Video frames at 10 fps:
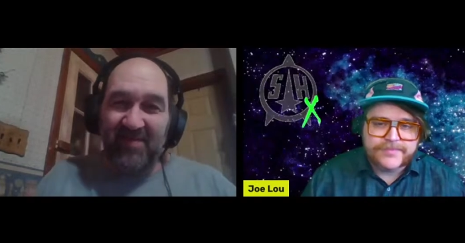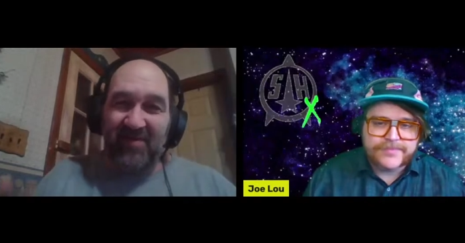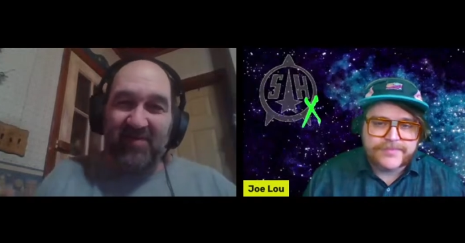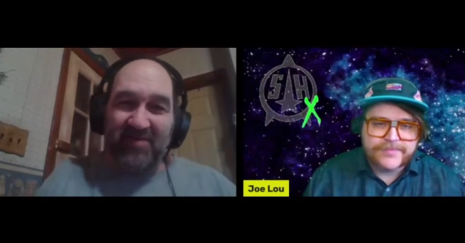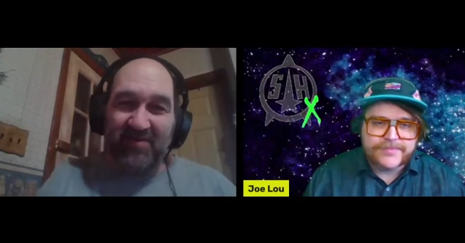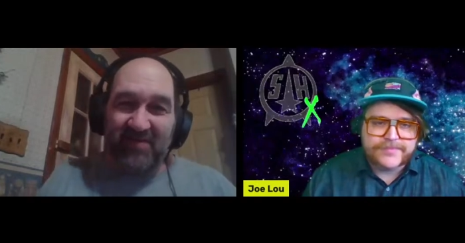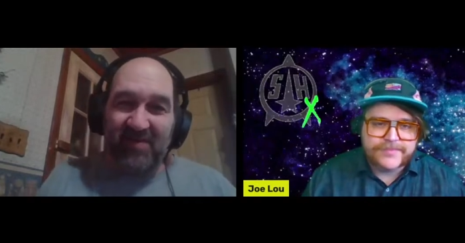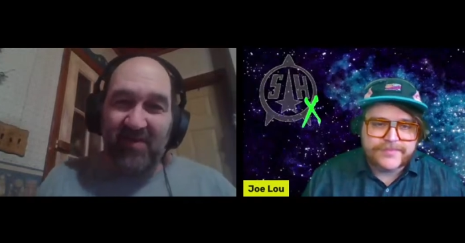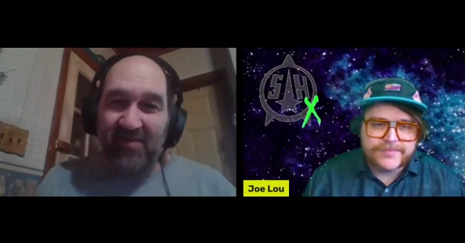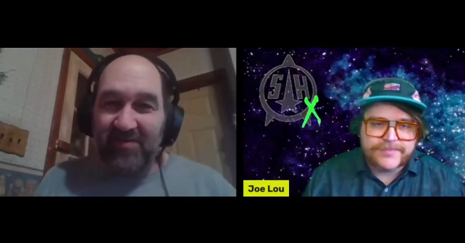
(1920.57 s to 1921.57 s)
Speaker 1: even though you're
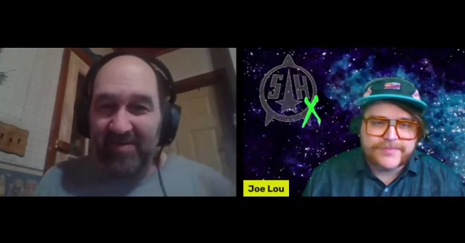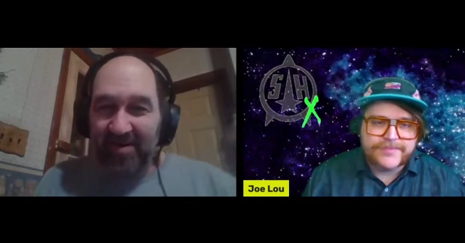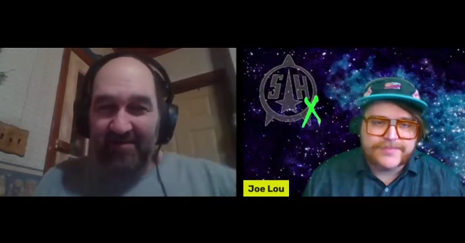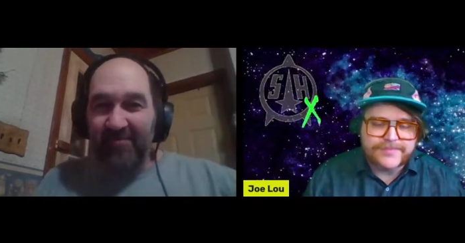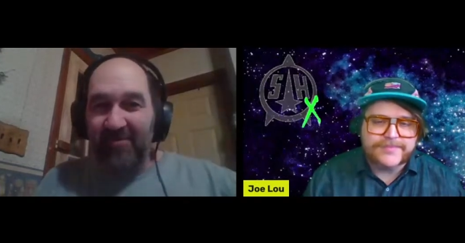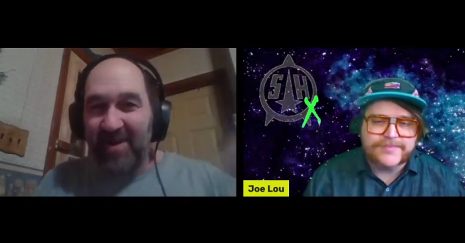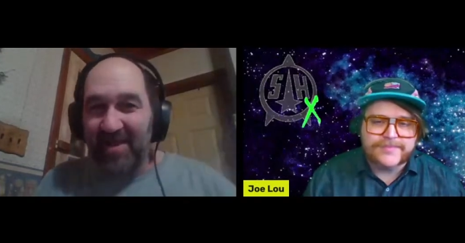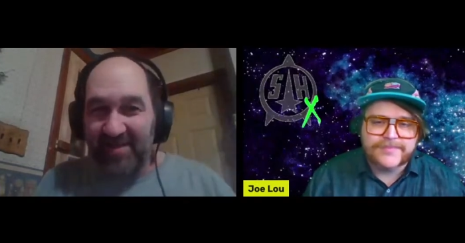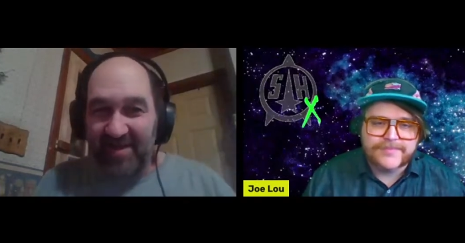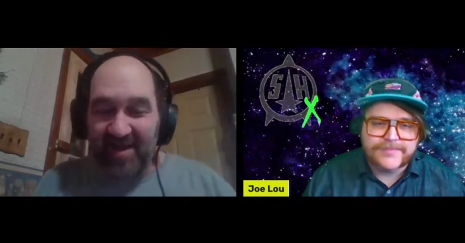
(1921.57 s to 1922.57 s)
you're in Rhode
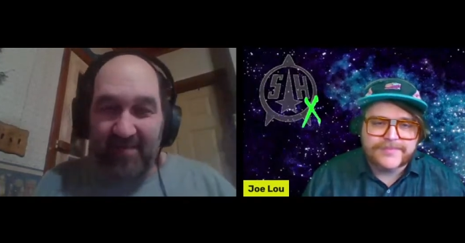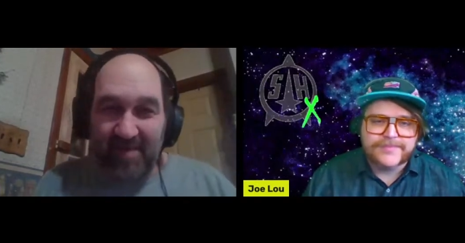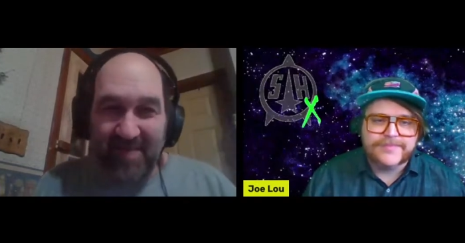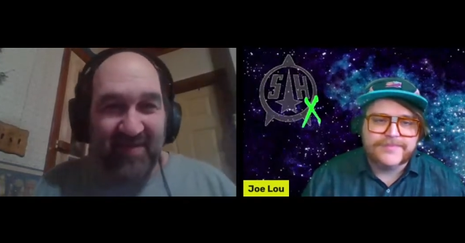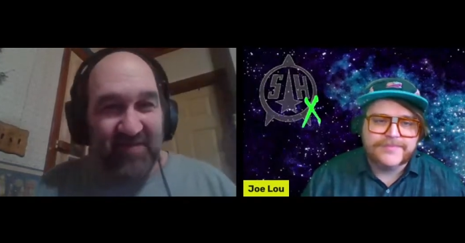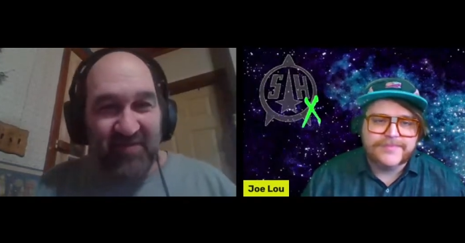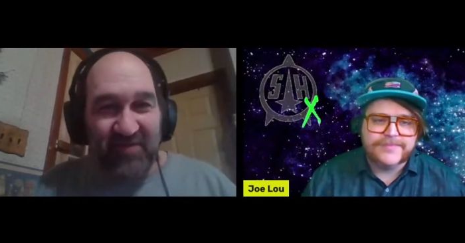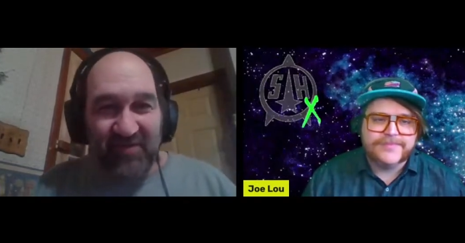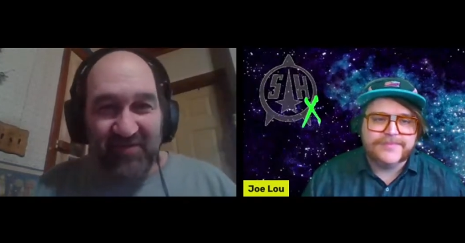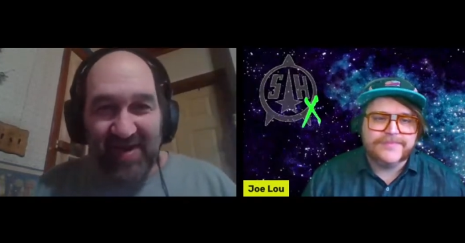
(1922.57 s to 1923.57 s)
Island and I'm in
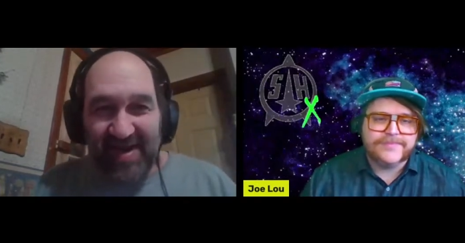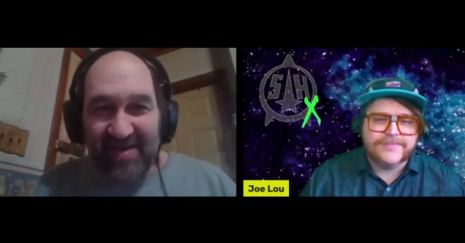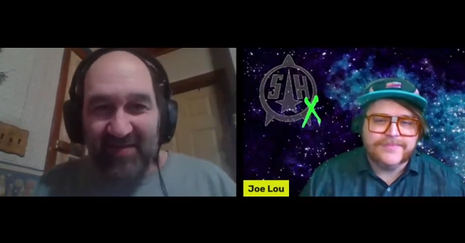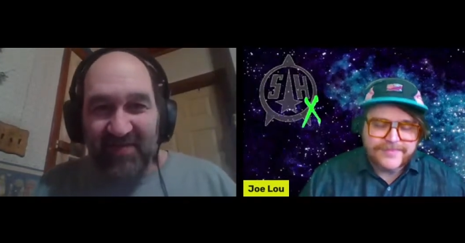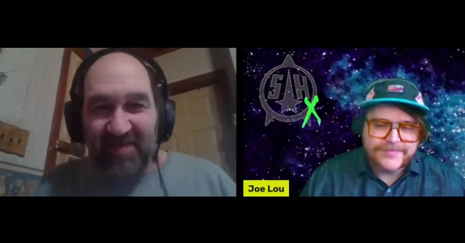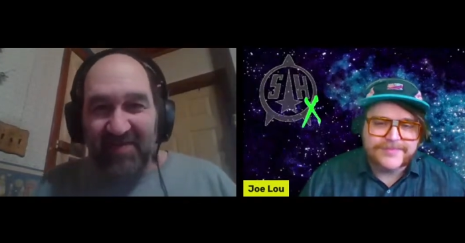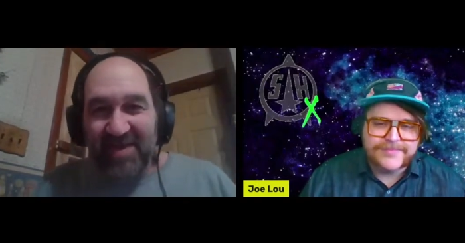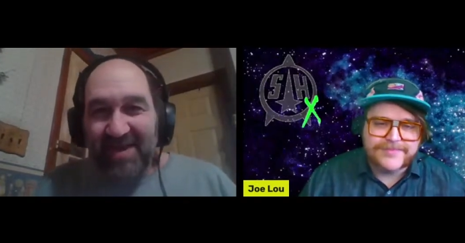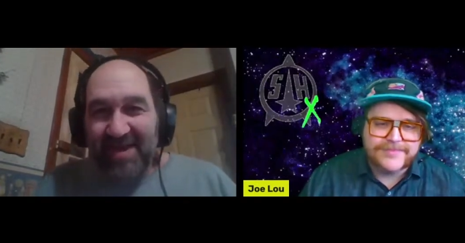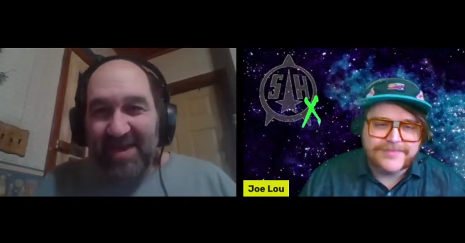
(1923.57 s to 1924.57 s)
Massachusetts right now so
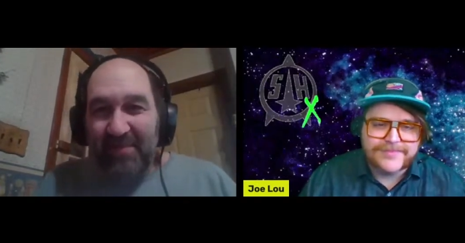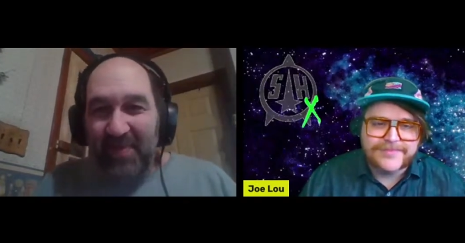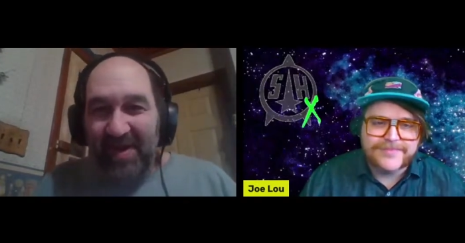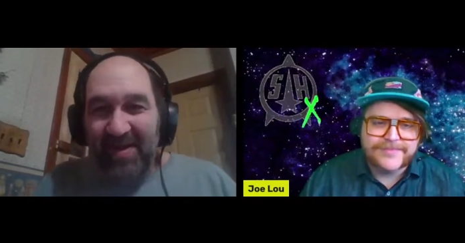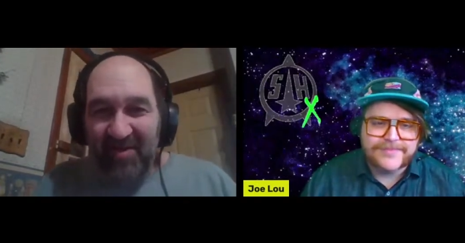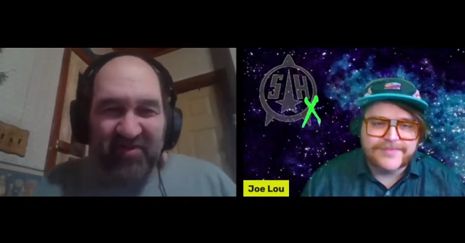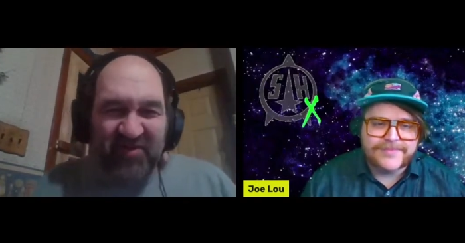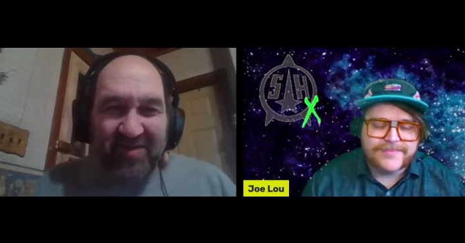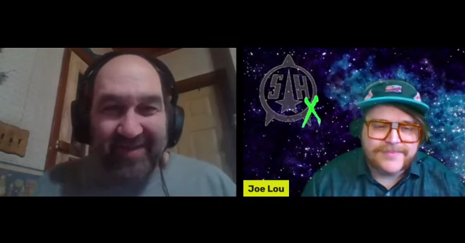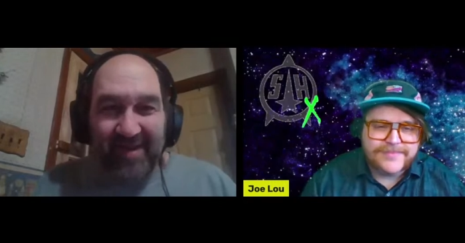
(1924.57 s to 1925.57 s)
but you're
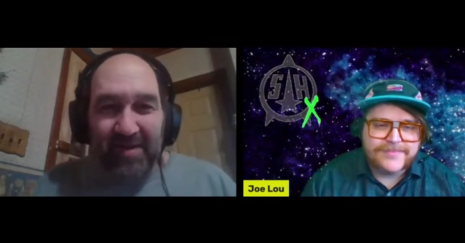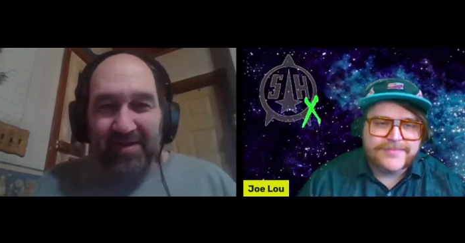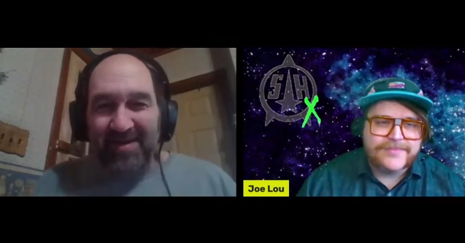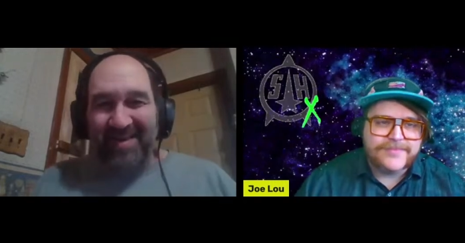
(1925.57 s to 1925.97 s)
still here.